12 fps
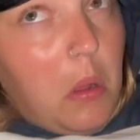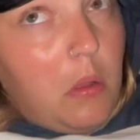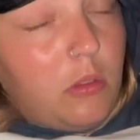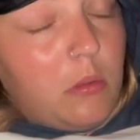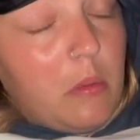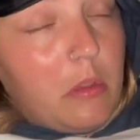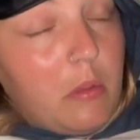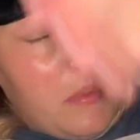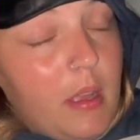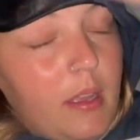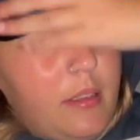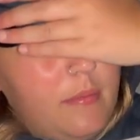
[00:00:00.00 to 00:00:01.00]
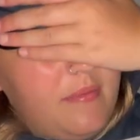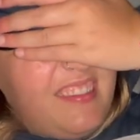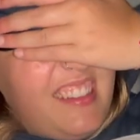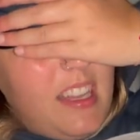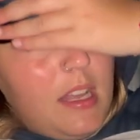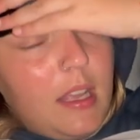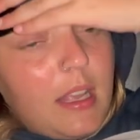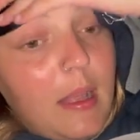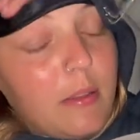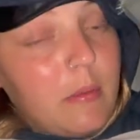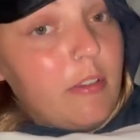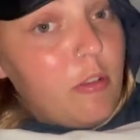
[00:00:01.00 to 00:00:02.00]
Was do it my eye? Came
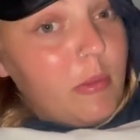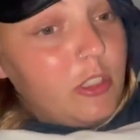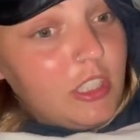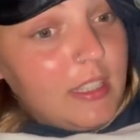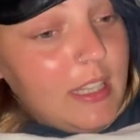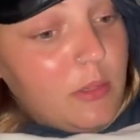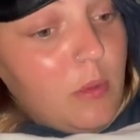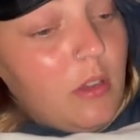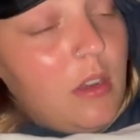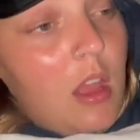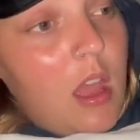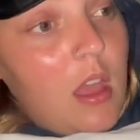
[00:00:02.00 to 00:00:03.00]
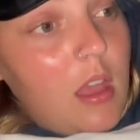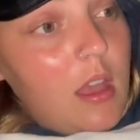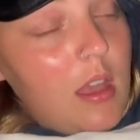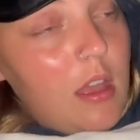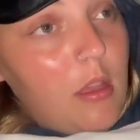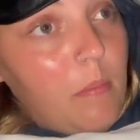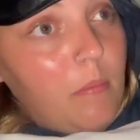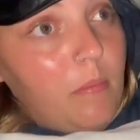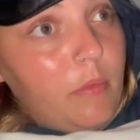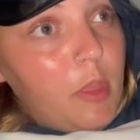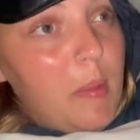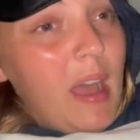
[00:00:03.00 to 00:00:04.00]
to my room, which is this one um,
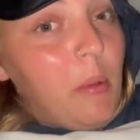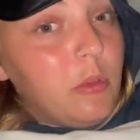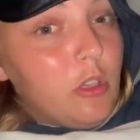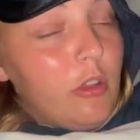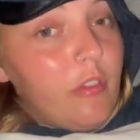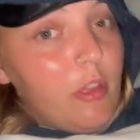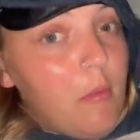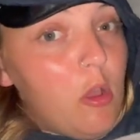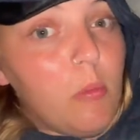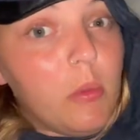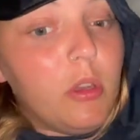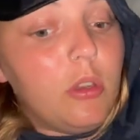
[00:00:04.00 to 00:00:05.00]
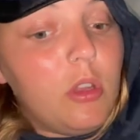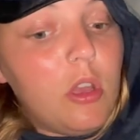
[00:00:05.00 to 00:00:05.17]
the power's off at the moment.